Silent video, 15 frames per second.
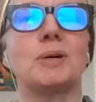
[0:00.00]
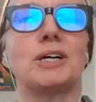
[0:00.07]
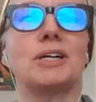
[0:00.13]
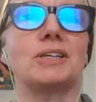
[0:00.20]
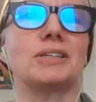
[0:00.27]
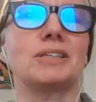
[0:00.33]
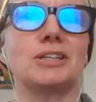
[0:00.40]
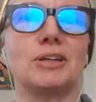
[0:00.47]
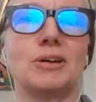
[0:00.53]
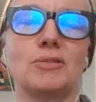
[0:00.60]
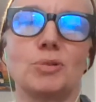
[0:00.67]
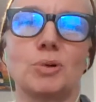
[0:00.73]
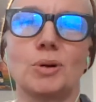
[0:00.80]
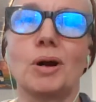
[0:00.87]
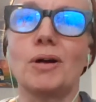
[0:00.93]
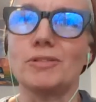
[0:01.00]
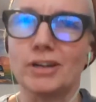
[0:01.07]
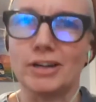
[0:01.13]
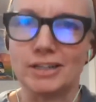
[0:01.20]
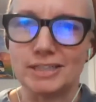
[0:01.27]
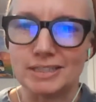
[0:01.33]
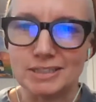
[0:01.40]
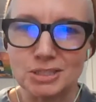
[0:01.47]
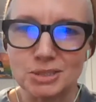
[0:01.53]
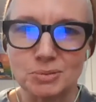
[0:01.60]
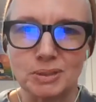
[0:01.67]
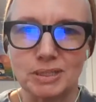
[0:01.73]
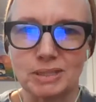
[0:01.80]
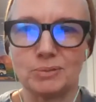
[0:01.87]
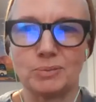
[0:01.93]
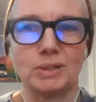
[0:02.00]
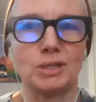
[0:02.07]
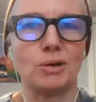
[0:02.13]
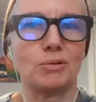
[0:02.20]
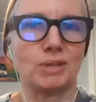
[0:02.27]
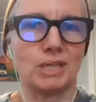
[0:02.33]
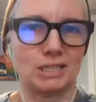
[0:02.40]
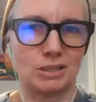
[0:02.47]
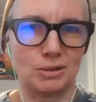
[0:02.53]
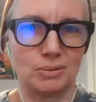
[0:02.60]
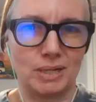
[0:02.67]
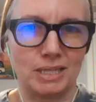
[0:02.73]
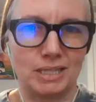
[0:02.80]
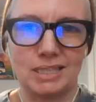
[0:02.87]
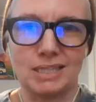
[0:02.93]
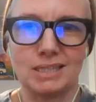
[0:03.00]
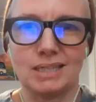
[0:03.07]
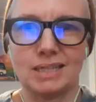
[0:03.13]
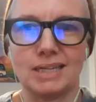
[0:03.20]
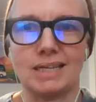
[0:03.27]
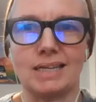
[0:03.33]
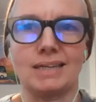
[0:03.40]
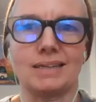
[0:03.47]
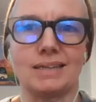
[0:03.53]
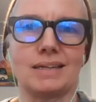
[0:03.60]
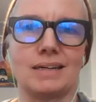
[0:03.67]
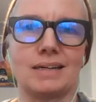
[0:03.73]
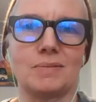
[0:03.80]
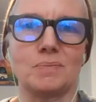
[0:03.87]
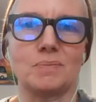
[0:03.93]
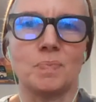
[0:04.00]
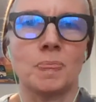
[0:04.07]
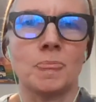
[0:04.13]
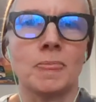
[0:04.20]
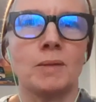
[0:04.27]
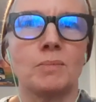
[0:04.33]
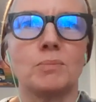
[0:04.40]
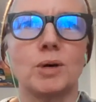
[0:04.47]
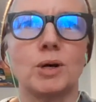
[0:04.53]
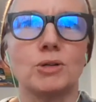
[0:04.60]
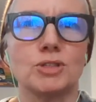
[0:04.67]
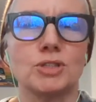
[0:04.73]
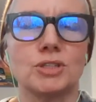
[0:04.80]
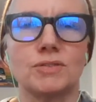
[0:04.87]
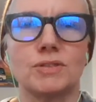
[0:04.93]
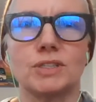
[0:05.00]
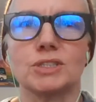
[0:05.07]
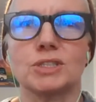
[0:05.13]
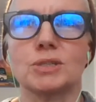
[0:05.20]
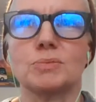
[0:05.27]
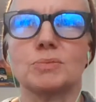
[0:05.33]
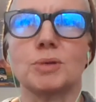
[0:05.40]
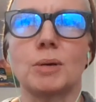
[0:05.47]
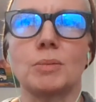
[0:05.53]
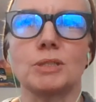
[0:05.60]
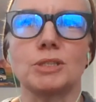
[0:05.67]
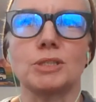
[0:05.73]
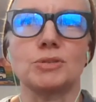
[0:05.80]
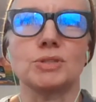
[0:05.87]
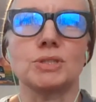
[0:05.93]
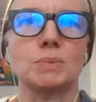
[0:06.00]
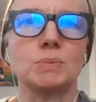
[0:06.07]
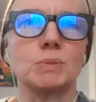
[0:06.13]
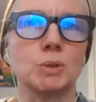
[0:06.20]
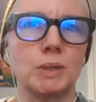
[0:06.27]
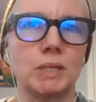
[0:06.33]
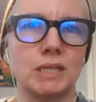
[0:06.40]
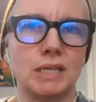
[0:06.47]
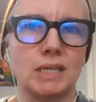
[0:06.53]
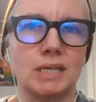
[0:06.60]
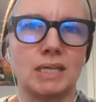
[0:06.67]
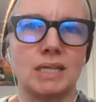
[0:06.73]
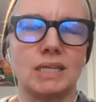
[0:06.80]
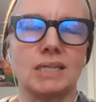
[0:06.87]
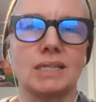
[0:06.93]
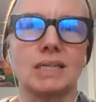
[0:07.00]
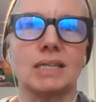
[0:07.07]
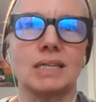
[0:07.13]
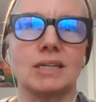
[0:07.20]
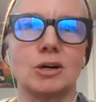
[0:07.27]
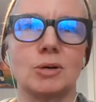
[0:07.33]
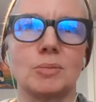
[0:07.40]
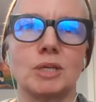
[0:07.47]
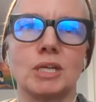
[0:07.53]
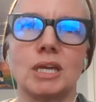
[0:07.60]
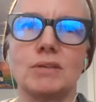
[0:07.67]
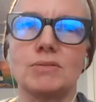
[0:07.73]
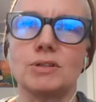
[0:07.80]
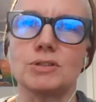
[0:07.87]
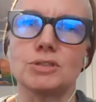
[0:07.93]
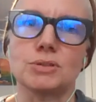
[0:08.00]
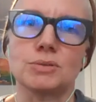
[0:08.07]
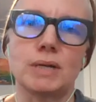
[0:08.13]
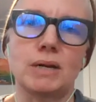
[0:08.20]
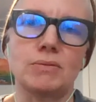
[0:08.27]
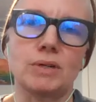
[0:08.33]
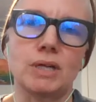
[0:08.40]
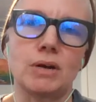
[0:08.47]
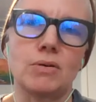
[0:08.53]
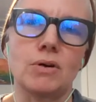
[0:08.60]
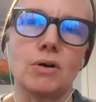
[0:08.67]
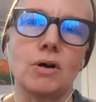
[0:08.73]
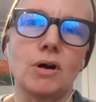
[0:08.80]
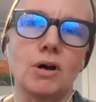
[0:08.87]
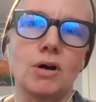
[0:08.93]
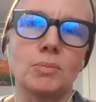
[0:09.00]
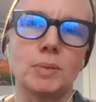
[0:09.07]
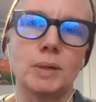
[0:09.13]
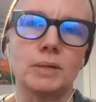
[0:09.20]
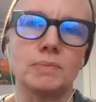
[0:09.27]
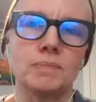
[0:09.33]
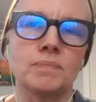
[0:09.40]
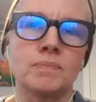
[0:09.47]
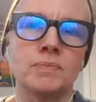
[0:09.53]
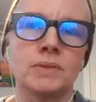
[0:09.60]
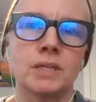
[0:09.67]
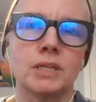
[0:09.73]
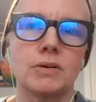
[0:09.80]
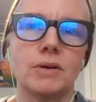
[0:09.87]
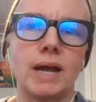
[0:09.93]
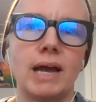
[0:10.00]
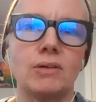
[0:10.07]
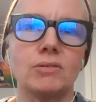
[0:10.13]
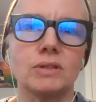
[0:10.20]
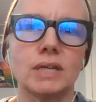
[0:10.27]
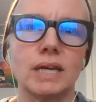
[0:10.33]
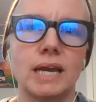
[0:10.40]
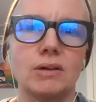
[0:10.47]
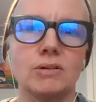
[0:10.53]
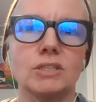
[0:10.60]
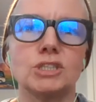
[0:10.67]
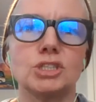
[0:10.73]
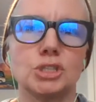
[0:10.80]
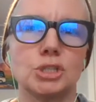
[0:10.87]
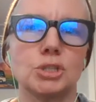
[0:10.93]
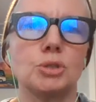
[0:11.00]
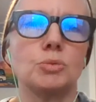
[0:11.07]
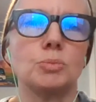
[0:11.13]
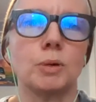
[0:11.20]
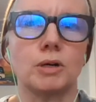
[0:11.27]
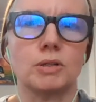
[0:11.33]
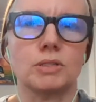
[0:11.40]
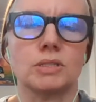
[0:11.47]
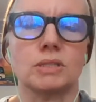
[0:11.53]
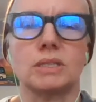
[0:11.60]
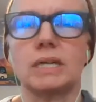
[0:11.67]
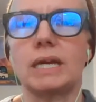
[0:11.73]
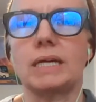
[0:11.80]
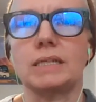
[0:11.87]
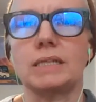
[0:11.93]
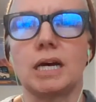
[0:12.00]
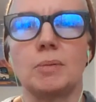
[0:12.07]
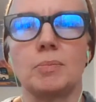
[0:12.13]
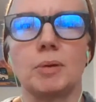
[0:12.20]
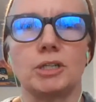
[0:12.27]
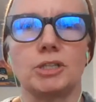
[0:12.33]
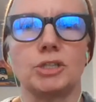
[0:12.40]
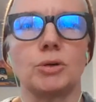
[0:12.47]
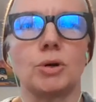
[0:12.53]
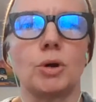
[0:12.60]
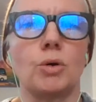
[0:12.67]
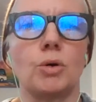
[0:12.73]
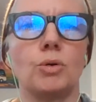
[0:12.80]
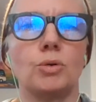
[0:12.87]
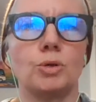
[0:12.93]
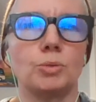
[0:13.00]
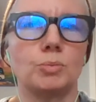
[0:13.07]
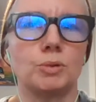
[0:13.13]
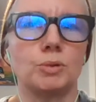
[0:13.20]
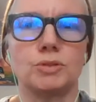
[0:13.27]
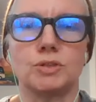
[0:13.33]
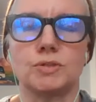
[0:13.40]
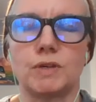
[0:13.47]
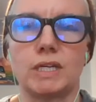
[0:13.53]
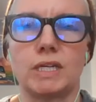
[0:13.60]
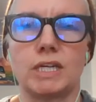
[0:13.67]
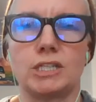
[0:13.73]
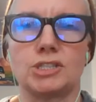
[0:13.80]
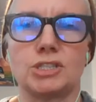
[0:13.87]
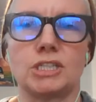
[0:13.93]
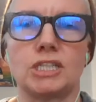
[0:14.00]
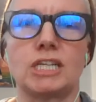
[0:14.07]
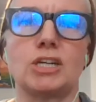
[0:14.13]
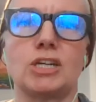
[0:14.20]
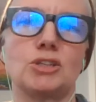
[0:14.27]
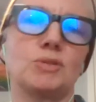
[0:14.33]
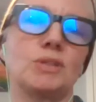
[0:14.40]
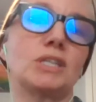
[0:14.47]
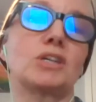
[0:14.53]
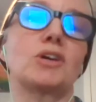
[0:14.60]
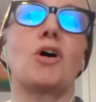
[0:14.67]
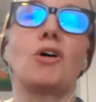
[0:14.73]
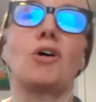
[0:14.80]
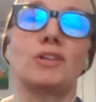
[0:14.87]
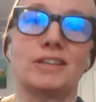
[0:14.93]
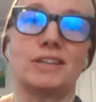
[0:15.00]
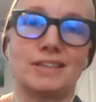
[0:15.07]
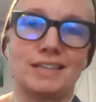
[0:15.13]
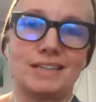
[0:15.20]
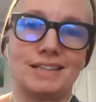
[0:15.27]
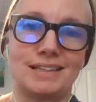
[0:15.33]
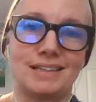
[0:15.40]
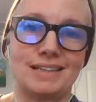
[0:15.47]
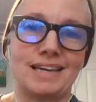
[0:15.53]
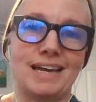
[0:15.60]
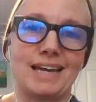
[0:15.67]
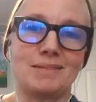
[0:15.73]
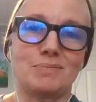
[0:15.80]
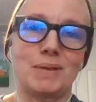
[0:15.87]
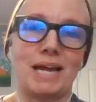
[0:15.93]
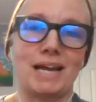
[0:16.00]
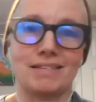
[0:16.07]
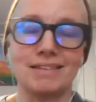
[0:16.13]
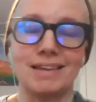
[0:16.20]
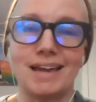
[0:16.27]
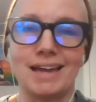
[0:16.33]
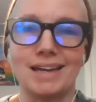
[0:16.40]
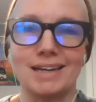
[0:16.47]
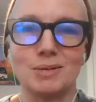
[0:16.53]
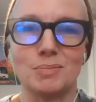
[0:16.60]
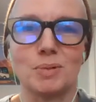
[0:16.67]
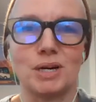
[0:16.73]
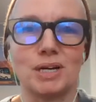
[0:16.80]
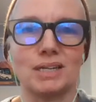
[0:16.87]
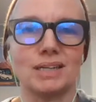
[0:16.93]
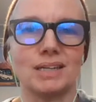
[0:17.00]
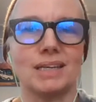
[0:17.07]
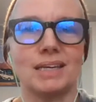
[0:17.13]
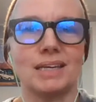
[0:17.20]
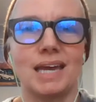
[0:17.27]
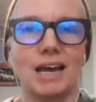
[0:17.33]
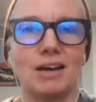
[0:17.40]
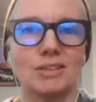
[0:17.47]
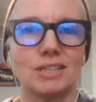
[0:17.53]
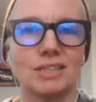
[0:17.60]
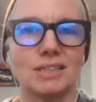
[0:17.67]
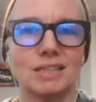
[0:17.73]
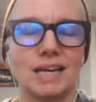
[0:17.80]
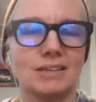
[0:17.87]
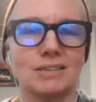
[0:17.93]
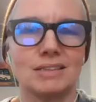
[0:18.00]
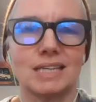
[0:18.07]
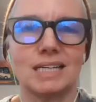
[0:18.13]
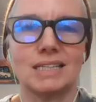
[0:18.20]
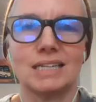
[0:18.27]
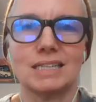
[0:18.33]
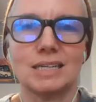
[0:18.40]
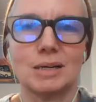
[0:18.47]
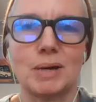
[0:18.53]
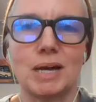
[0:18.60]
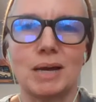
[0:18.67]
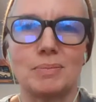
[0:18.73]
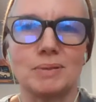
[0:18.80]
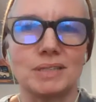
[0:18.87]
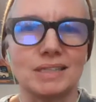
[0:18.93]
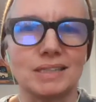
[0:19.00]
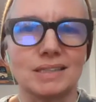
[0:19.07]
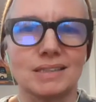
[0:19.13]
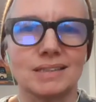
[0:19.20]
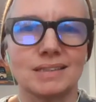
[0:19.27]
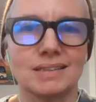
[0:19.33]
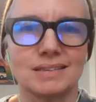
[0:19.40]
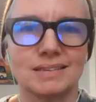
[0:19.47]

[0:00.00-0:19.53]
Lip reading: But, if we're all honest, we know that already. And most of us can probably use some tweaking in our behaviors around alcohol. But, how did you personally end up on your own booze vacation? I know you didn't call it that back then, but how did that end up happening?